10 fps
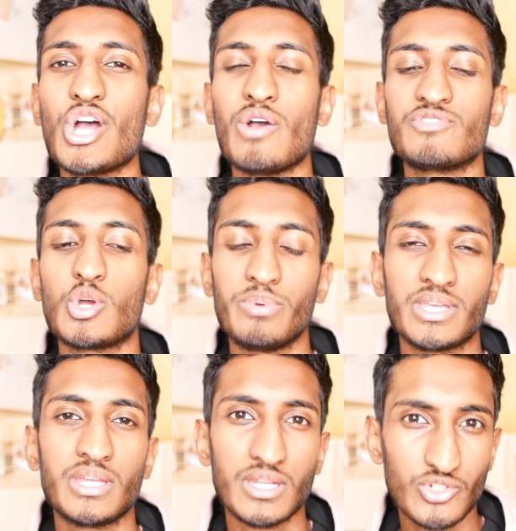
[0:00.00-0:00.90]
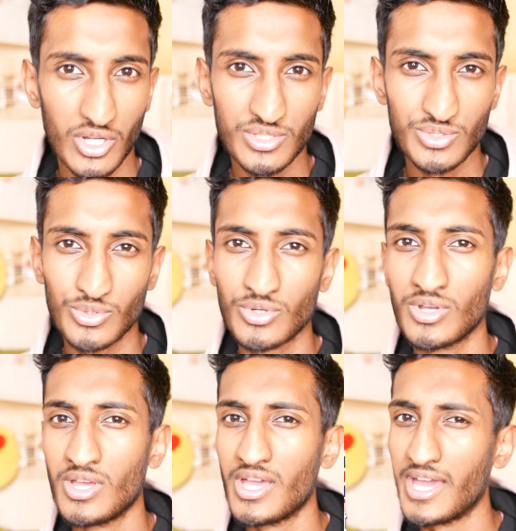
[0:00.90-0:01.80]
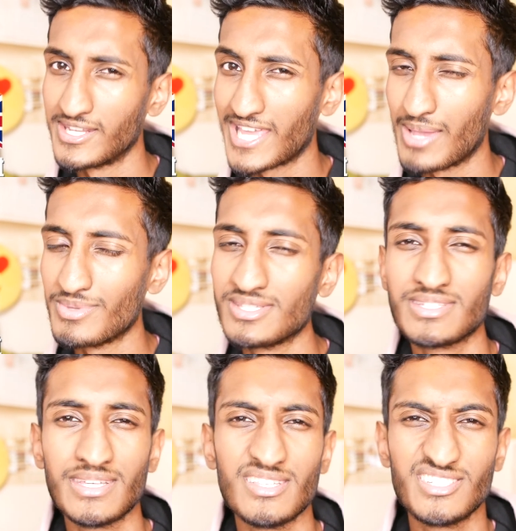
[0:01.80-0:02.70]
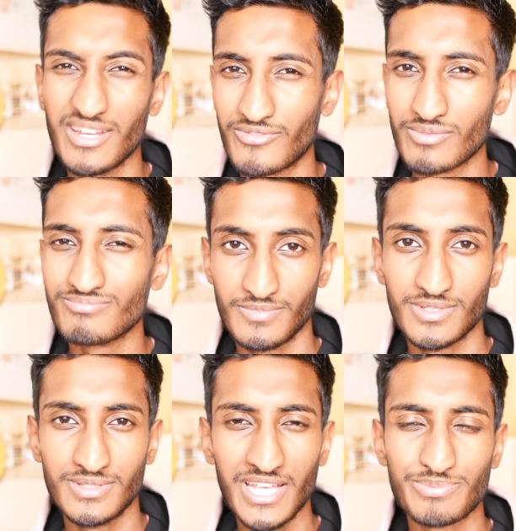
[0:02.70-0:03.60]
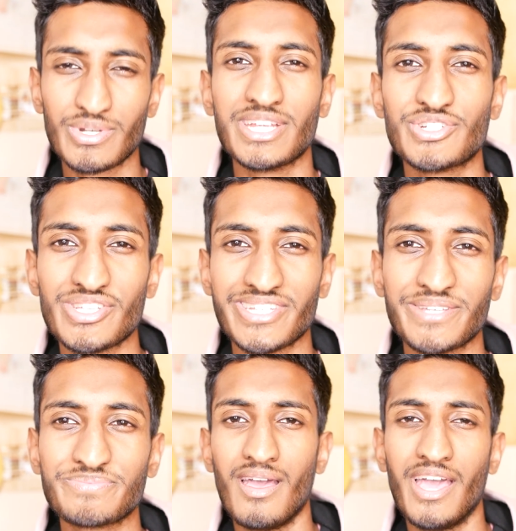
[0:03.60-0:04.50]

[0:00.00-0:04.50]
of shopping in a drugstore and a chemist is different. So that's pretty interesting.